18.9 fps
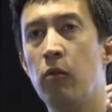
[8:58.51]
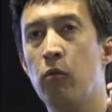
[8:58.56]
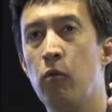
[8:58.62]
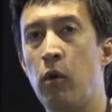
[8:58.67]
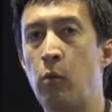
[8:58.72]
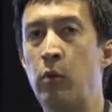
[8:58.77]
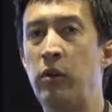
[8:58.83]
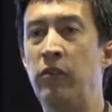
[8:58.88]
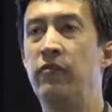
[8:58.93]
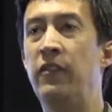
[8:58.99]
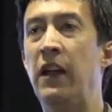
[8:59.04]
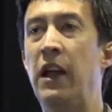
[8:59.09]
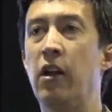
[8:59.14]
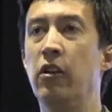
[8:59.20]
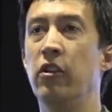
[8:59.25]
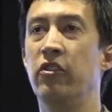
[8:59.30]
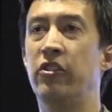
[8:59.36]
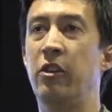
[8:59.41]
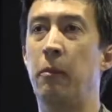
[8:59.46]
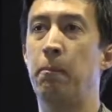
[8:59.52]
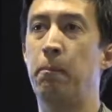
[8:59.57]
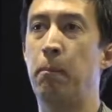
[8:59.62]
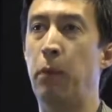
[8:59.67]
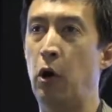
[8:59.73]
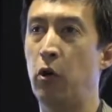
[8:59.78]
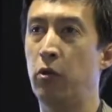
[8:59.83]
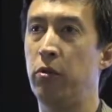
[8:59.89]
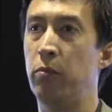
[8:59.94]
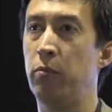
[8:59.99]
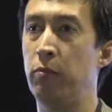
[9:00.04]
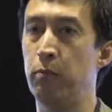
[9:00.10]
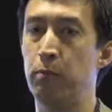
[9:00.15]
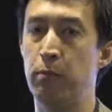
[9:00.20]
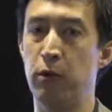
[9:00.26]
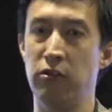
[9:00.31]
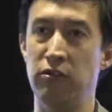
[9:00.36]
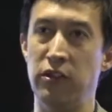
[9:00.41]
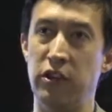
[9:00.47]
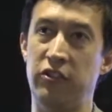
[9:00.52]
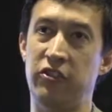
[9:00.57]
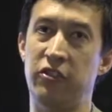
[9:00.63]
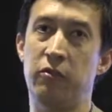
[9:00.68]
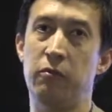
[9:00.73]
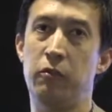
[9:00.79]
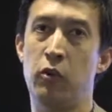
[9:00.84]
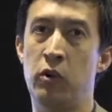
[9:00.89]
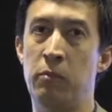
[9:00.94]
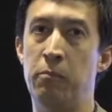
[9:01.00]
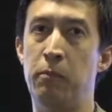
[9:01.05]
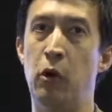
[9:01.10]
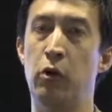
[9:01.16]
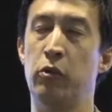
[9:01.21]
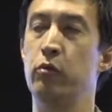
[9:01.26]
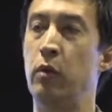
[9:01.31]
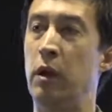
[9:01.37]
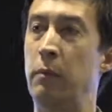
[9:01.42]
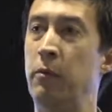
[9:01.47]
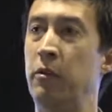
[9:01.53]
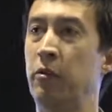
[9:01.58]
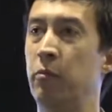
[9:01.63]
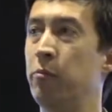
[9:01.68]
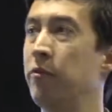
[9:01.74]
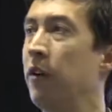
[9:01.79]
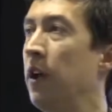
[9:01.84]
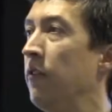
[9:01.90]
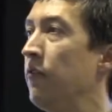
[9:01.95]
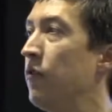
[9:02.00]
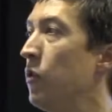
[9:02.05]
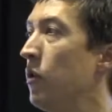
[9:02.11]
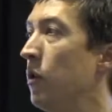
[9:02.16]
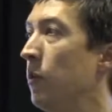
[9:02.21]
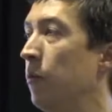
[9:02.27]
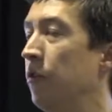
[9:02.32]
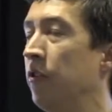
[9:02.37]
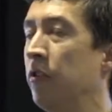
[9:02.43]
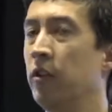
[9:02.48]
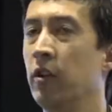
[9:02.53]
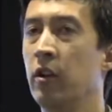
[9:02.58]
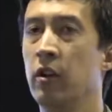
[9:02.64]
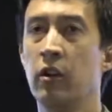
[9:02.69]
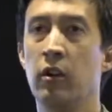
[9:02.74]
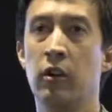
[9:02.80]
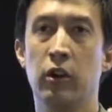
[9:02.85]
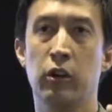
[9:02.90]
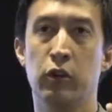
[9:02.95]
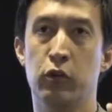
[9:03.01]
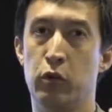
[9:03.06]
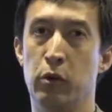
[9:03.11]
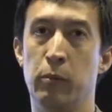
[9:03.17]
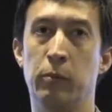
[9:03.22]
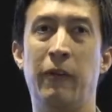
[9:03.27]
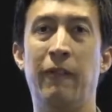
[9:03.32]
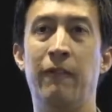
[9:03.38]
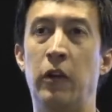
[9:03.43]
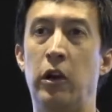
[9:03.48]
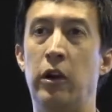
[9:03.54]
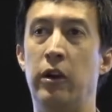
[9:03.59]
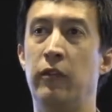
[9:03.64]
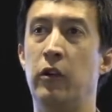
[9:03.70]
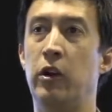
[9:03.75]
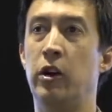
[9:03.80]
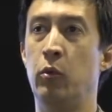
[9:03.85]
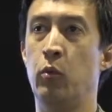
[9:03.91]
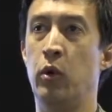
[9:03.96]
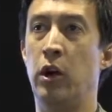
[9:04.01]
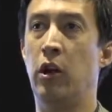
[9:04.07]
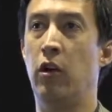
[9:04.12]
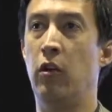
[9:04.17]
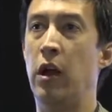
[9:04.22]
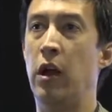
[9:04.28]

What we found is that both bullets on both weapons platforms grouped very, very well.